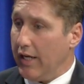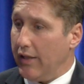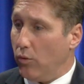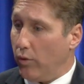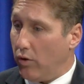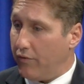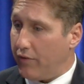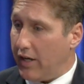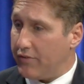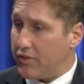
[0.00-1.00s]
And the
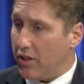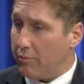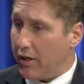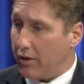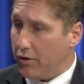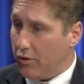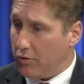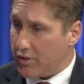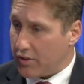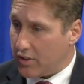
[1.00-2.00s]
105 CMR
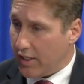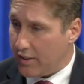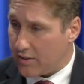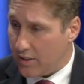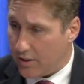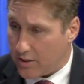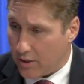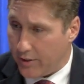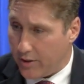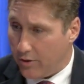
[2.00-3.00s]
codes are state
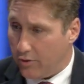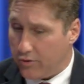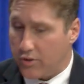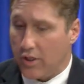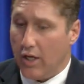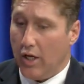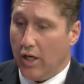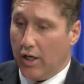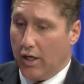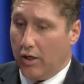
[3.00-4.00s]
sanitary codes
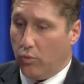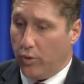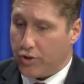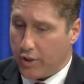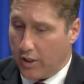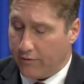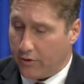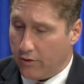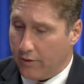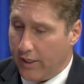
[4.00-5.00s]
uh, which
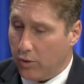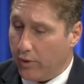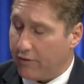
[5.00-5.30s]
cover anywhere